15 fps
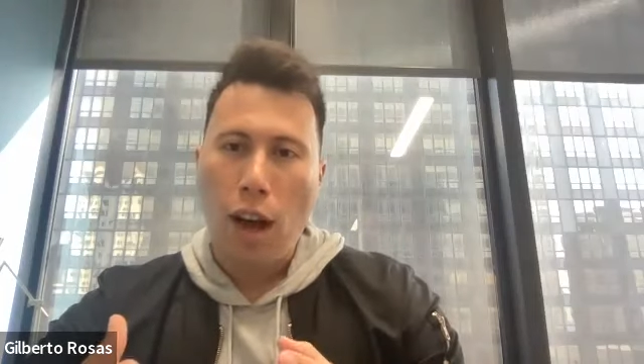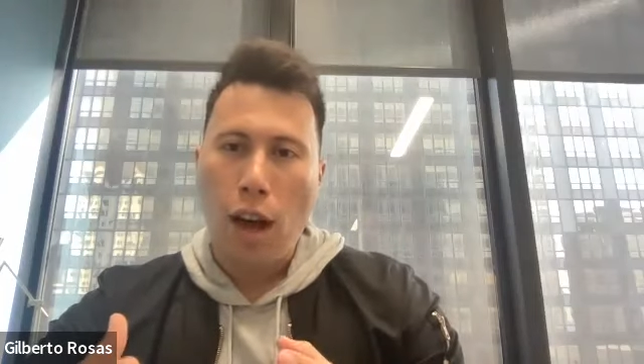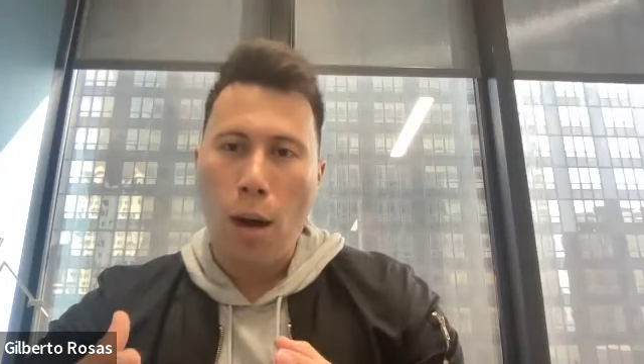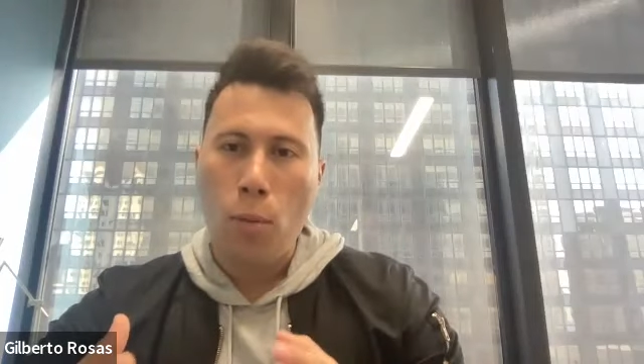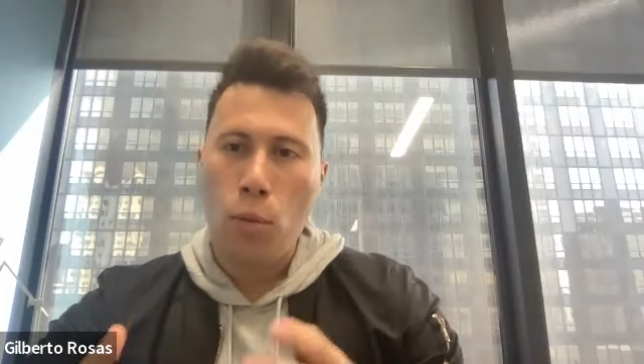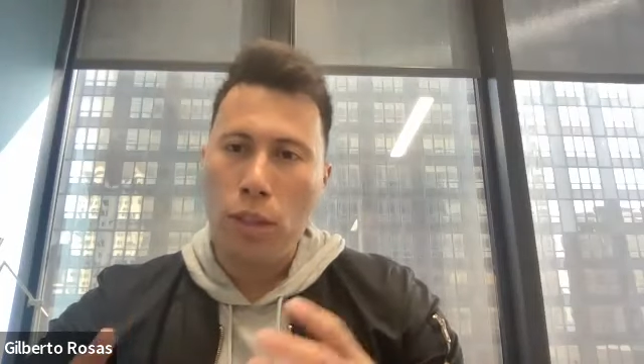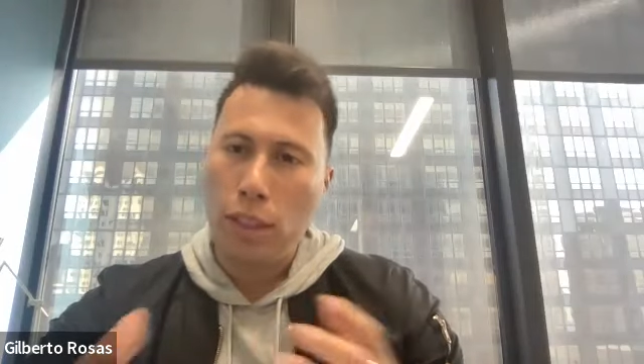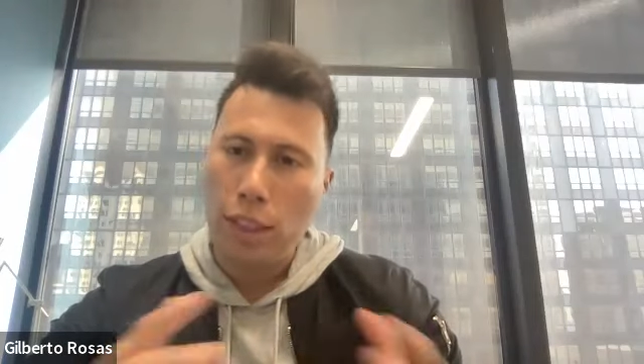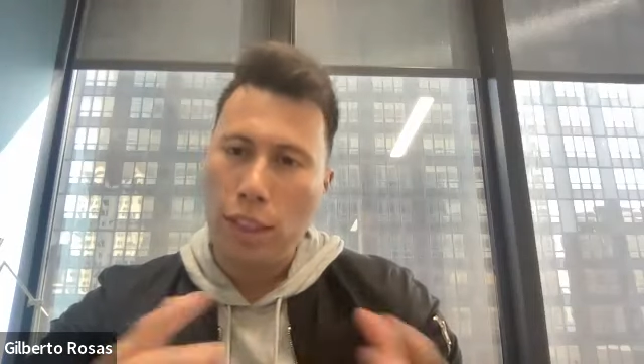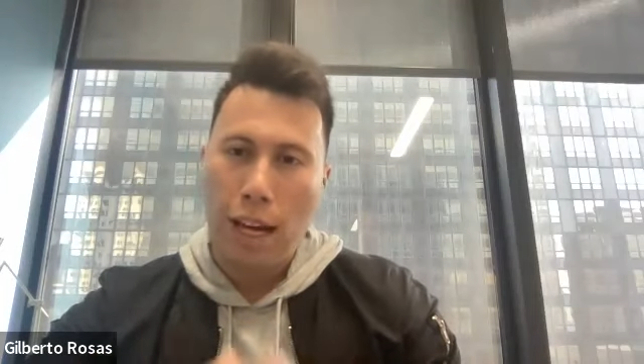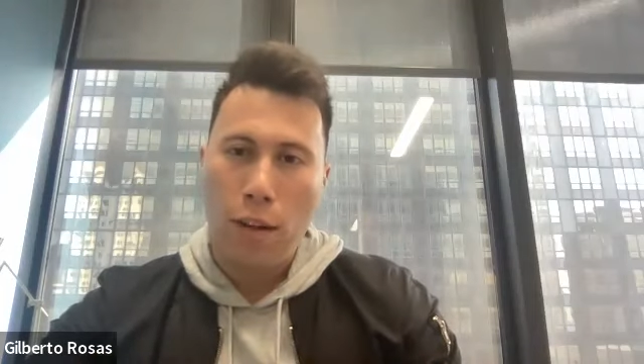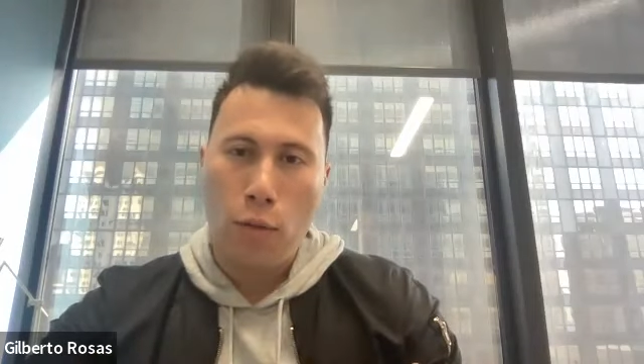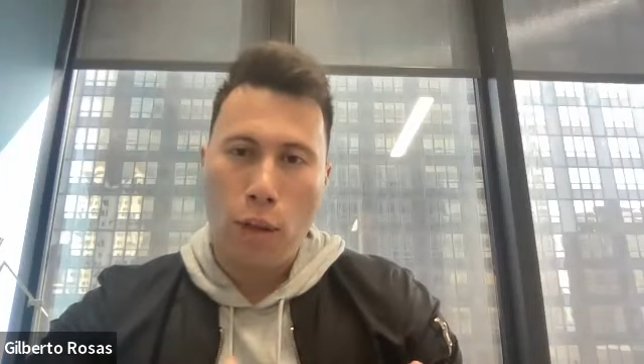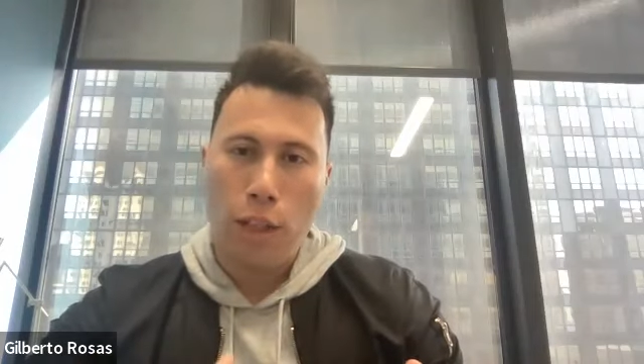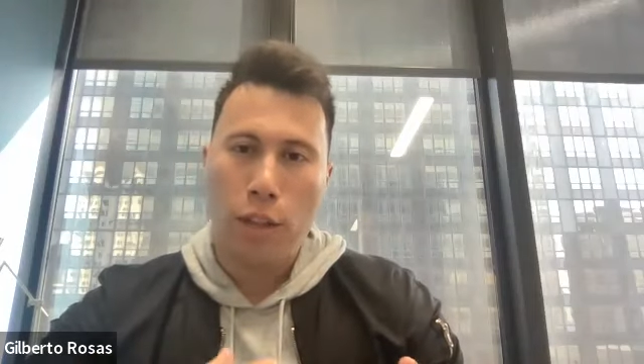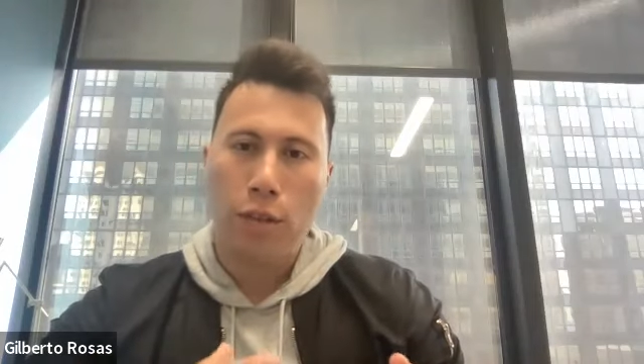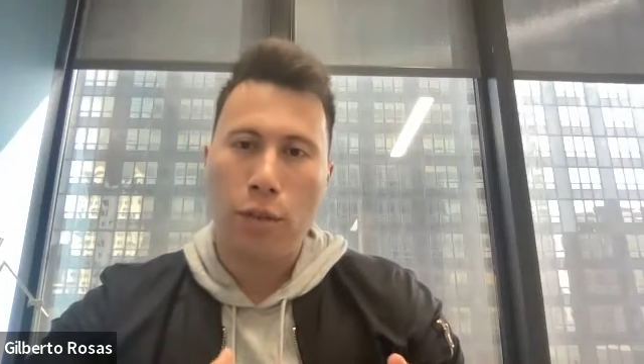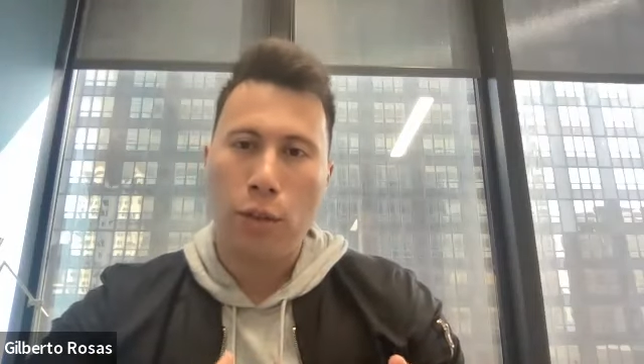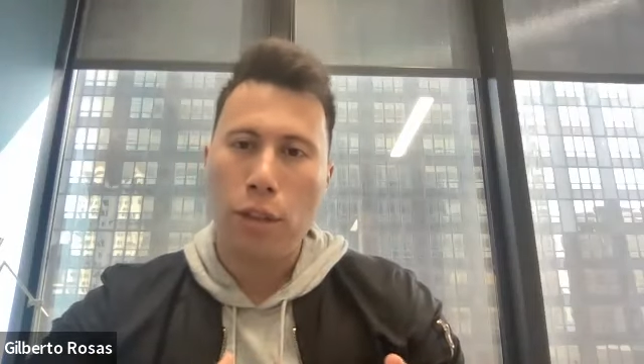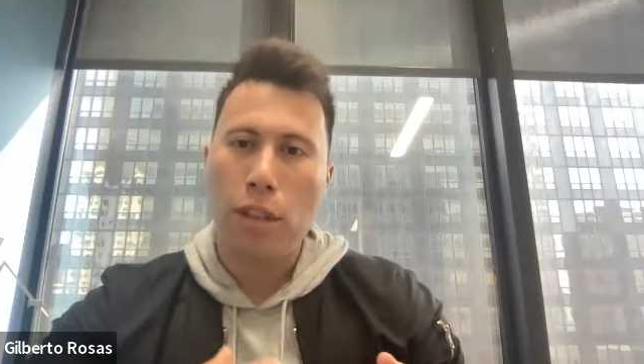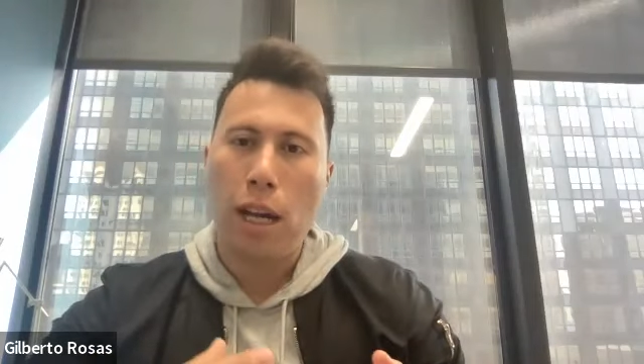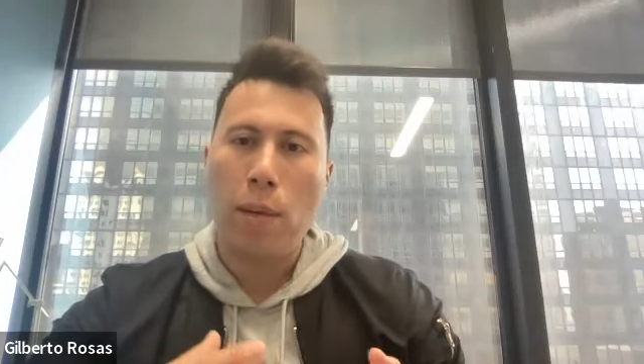Was this kind of like the
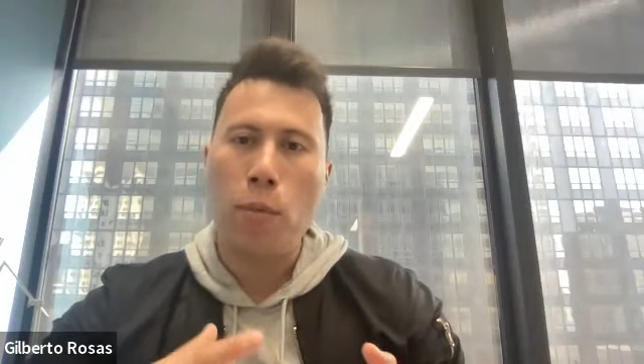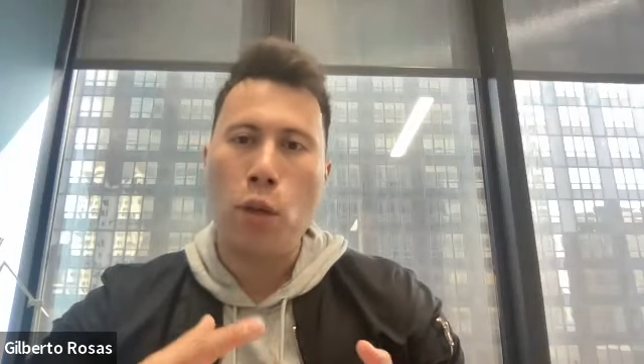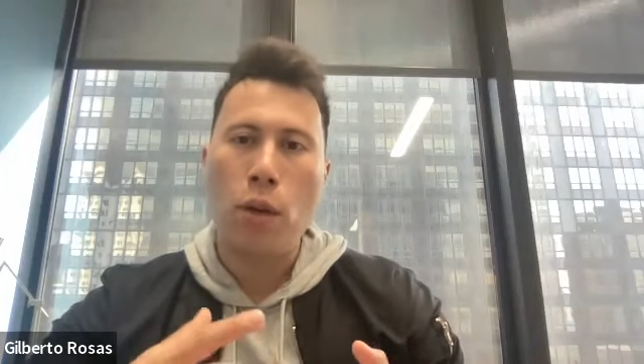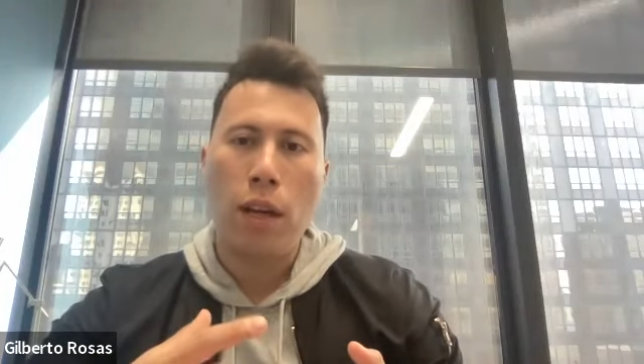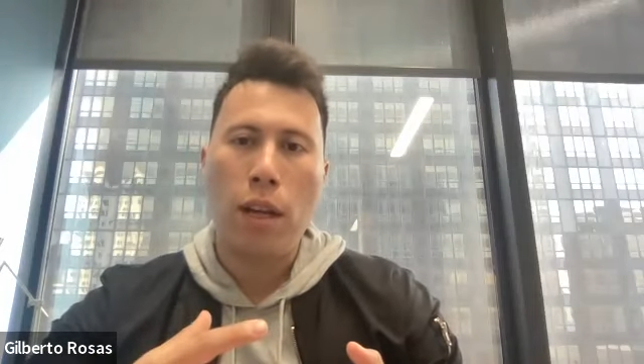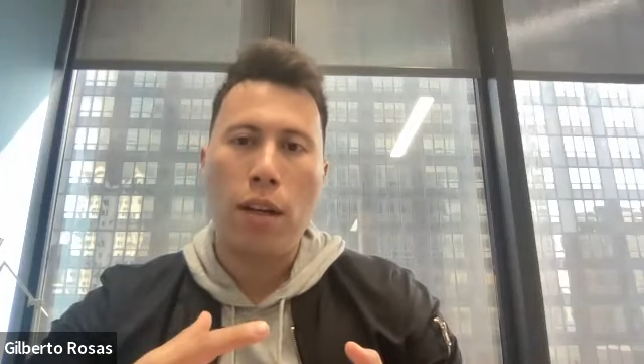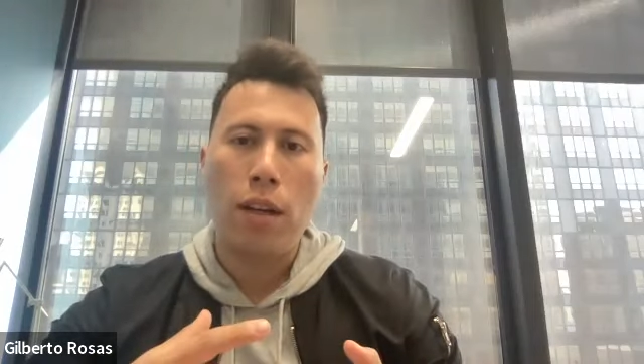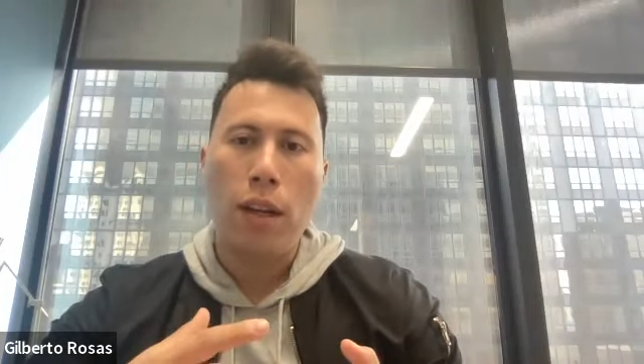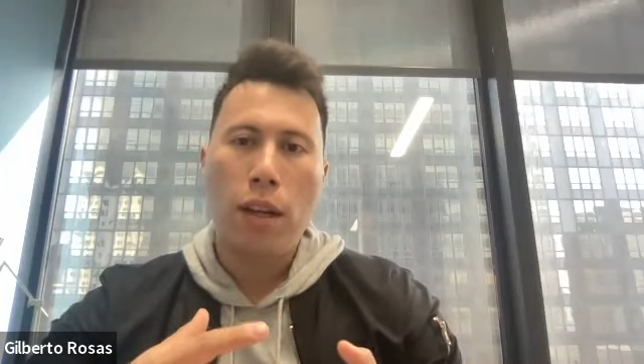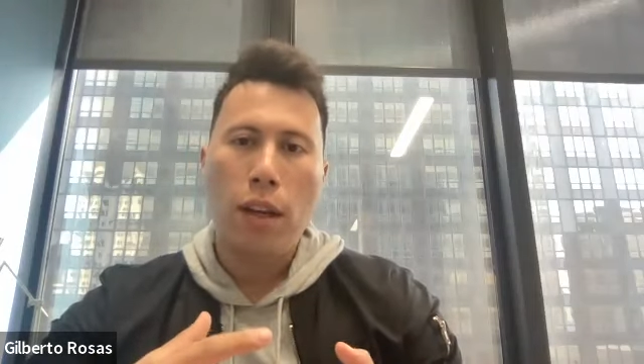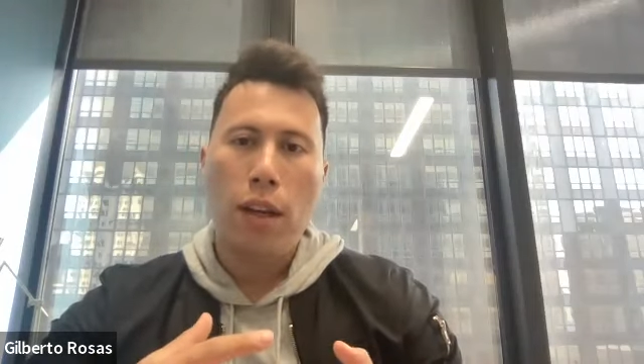first time you had